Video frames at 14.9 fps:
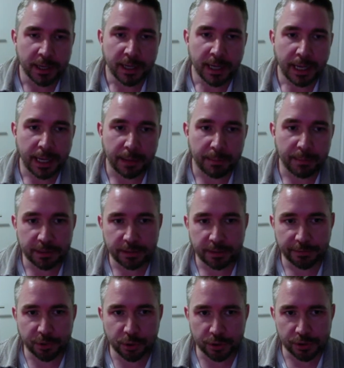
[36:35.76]
Uh, but
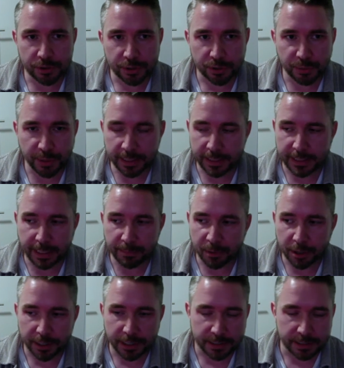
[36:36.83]
of course, Sweden and
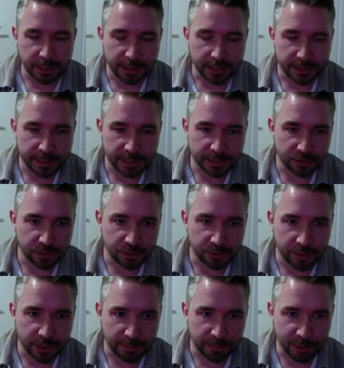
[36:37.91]
Denmark is like
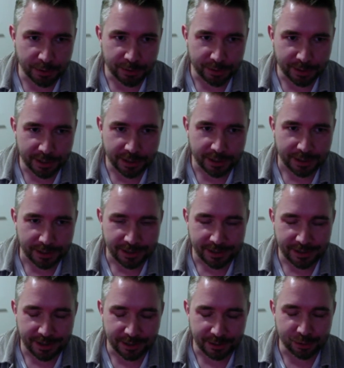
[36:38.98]
sister and brother
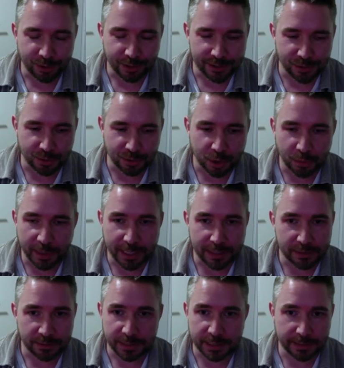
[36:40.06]
countries to Norway,
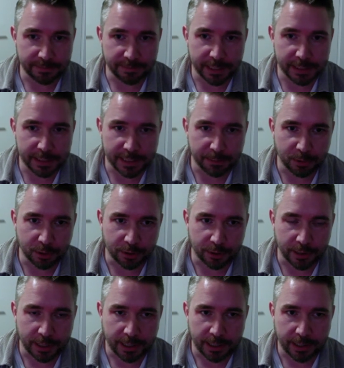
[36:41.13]
so it's a very
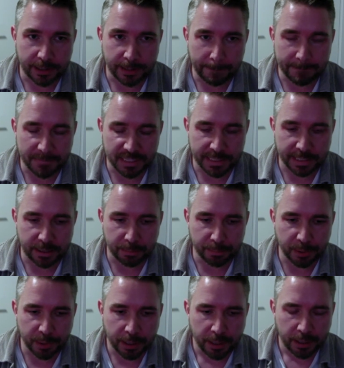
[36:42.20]
similar um, setup.
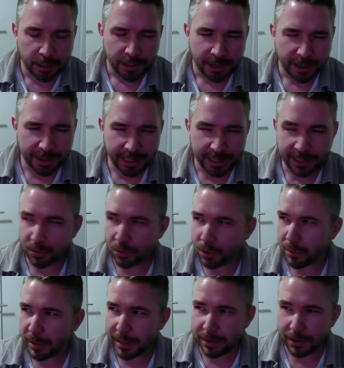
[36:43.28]
I think in
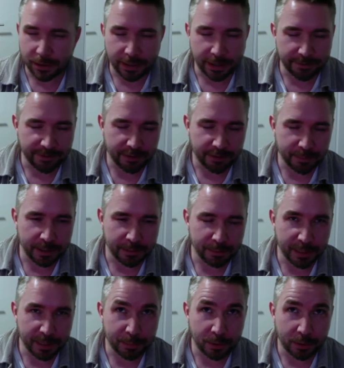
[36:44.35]
Norway there are like five million
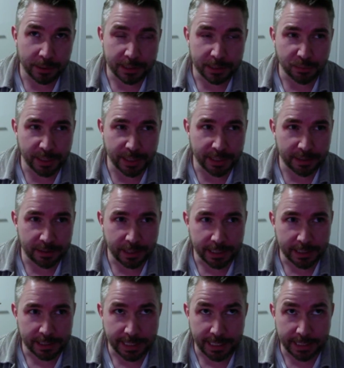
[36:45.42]
people, in Sweden there are
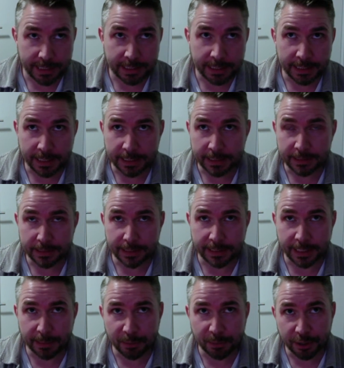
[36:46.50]
like ten, and then in
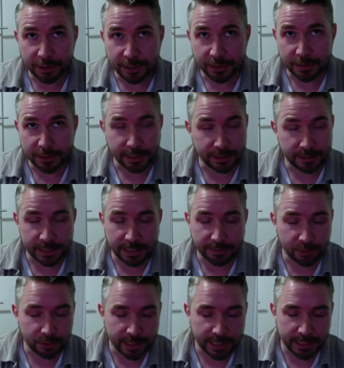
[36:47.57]
Denmark there's like seven
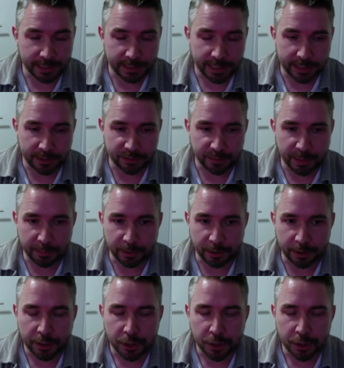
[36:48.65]
or eight. I can't remember.